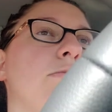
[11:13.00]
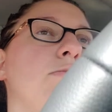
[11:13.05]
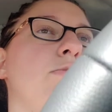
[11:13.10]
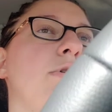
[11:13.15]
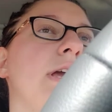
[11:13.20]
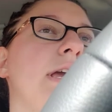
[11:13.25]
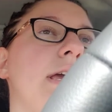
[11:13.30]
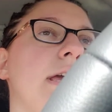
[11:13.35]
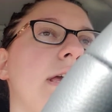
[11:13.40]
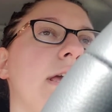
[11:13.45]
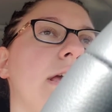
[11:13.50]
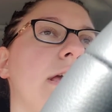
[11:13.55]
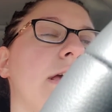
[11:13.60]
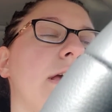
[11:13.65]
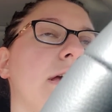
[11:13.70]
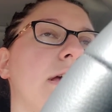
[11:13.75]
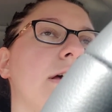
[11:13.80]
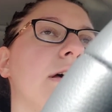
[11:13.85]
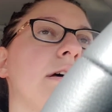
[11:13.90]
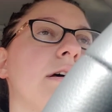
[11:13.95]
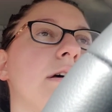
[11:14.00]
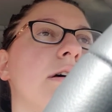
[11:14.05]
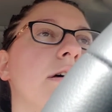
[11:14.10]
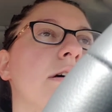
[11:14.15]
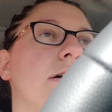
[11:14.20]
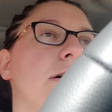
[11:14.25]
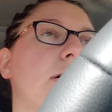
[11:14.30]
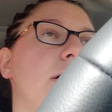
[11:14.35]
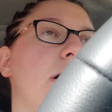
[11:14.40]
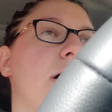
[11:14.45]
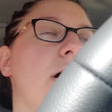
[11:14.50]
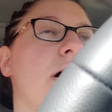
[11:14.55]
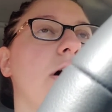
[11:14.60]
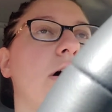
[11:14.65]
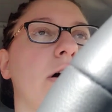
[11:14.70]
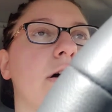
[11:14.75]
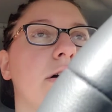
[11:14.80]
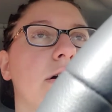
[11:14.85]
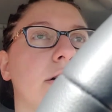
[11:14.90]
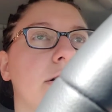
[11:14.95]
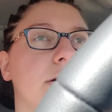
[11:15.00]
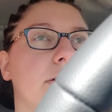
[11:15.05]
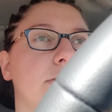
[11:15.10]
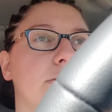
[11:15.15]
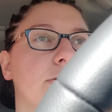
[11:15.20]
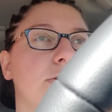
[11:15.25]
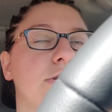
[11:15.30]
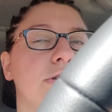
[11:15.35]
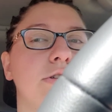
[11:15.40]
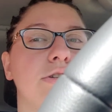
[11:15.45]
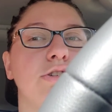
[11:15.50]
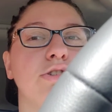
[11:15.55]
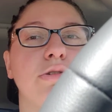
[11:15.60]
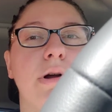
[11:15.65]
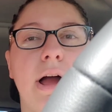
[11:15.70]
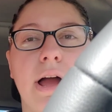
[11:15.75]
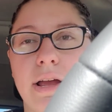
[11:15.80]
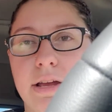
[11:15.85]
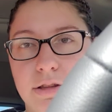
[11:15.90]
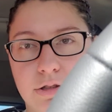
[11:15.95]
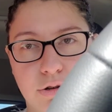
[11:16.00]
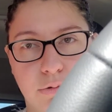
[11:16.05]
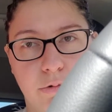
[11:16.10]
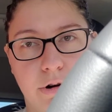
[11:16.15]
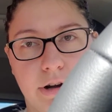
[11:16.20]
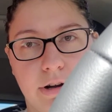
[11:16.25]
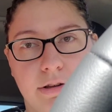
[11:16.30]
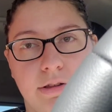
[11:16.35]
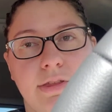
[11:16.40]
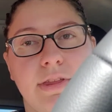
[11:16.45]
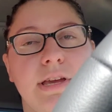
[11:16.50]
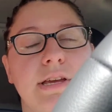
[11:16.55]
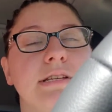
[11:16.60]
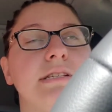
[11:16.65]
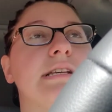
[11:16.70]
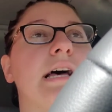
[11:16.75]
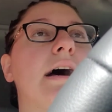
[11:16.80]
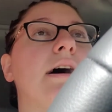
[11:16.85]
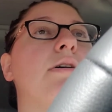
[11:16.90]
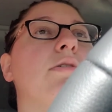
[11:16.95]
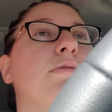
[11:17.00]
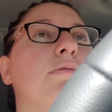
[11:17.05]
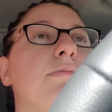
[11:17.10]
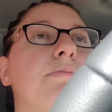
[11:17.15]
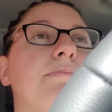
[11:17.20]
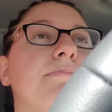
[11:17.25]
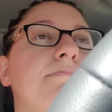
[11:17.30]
We are trying to work things out.